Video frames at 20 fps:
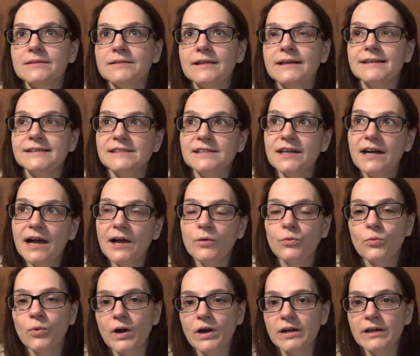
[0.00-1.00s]
is
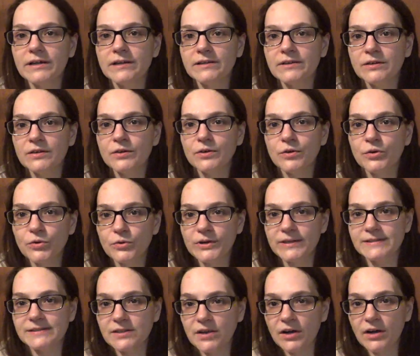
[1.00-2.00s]
not one who
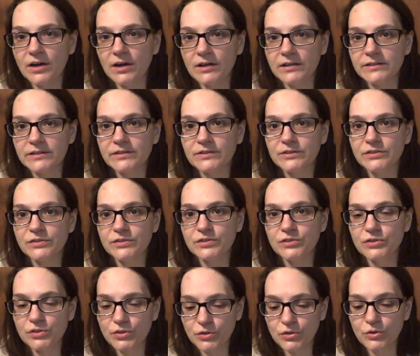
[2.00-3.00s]
is called
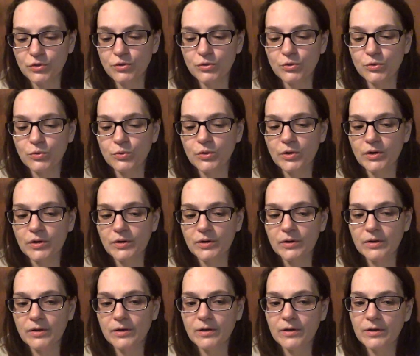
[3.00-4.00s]
to
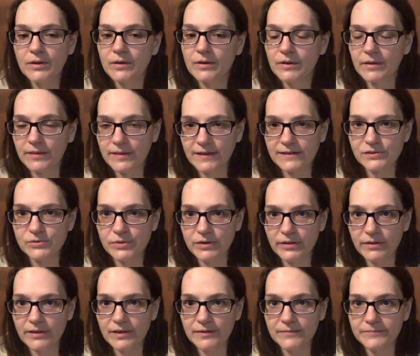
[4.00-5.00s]
that sort of
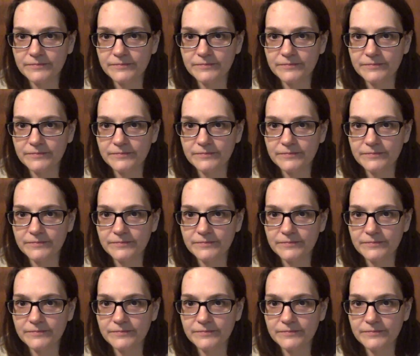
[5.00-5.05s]
thing.